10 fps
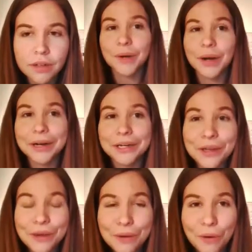For our
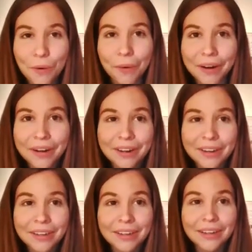new chord,
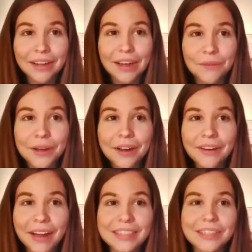we are
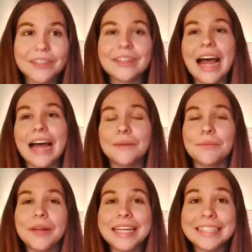going to learn how to
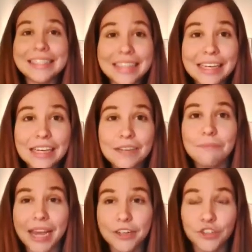play D
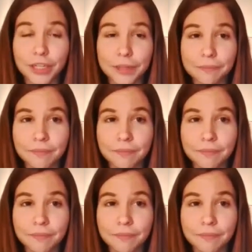major.